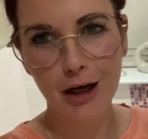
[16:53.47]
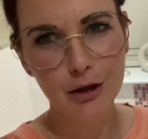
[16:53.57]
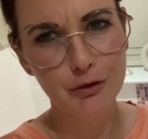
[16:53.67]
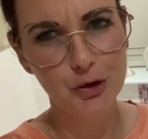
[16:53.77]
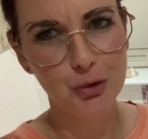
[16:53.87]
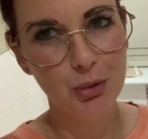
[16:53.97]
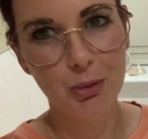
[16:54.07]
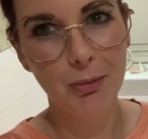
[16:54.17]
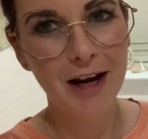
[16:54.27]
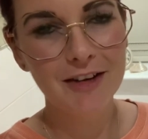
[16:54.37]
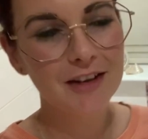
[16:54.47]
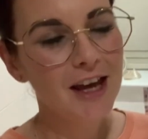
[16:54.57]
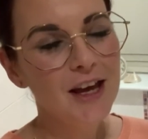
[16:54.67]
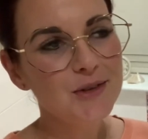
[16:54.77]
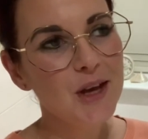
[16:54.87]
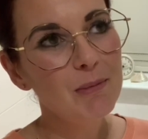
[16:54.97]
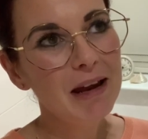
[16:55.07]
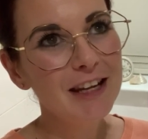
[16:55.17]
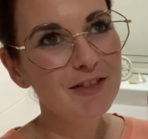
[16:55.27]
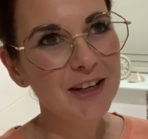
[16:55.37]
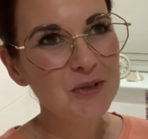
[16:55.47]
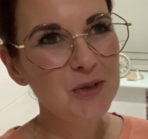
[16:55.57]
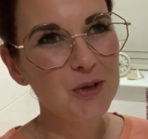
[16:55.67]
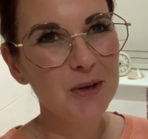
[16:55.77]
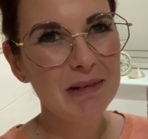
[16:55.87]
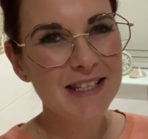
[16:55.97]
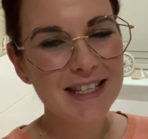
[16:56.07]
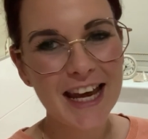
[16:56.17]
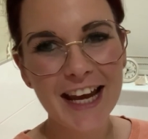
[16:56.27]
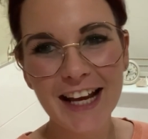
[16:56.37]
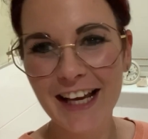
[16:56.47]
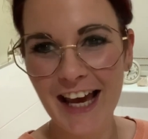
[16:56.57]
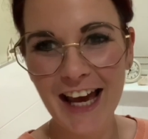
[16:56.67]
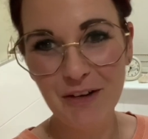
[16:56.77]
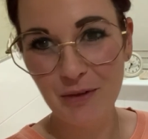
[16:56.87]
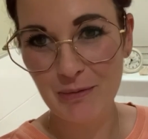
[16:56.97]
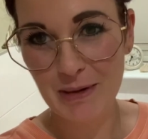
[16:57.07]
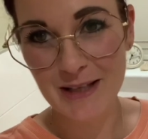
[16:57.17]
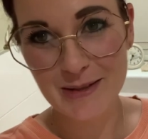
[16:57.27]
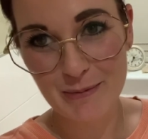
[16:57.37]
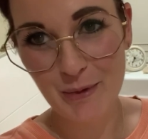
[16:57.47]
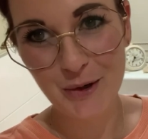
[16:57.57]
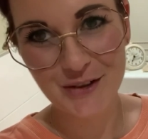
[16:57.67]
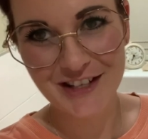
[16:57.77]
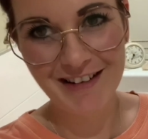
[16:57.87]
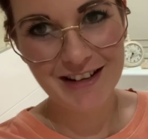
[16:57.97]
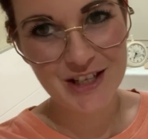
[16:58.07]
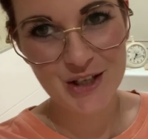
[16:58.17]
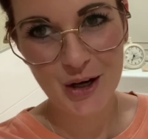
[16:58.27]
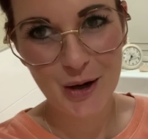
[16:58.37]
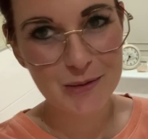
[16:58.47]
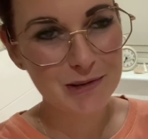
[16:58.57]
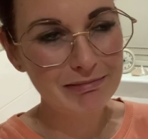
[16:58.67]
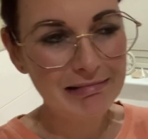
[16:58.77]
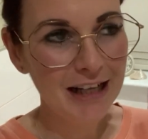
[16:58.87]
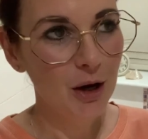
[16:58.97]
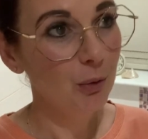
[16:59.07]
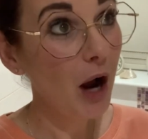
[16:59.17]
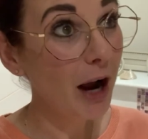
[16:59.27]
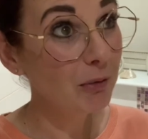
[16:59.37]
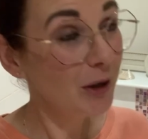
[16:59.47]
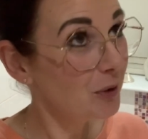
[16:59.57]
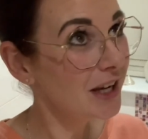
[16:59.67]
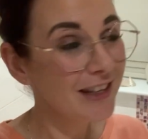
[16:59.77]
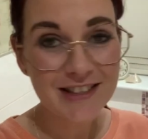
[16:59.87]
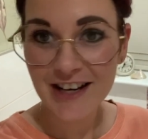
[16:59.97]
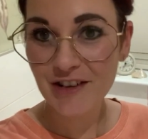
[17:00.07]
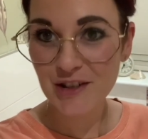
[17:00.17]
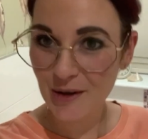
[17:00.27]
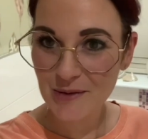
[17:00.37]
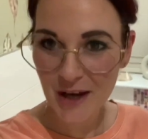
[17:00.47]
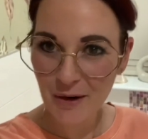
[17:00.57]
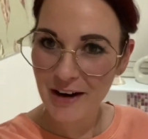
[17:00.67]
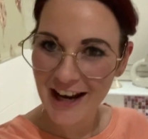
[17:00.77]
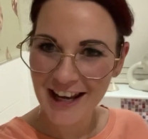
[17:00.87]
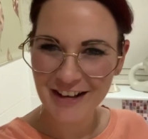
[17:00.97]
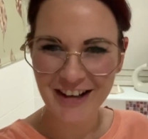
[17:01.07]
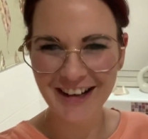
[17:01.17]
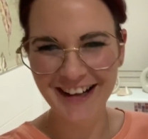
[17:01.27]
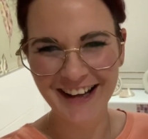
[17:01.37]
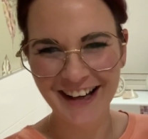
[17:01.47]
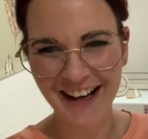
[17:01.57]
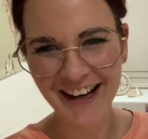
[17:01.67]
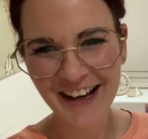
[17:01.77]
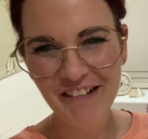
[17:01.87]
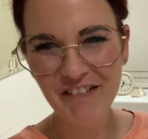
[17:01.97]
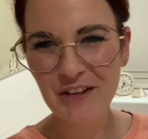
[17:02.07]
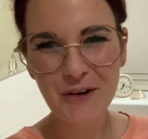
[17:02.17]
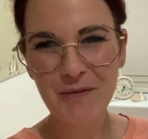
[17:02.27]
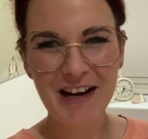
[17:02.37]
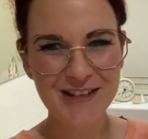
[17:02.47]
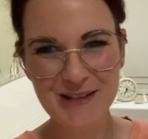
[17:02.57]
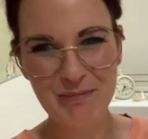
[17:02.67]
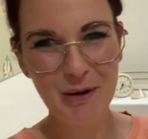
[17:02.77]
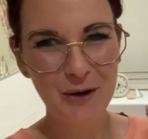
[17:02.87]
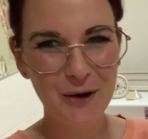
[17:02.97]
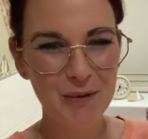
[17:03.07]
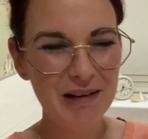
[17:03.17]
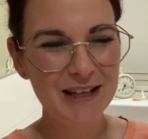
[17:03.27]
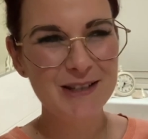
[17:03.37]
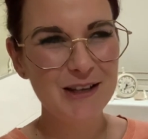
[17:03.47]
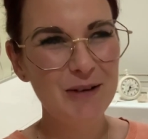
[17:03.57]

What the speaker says: a good bubble bath. So many thanks for joining me today. Again, we've been to more charity shops. Well, I will keep the charity shops going with all my support, bless them.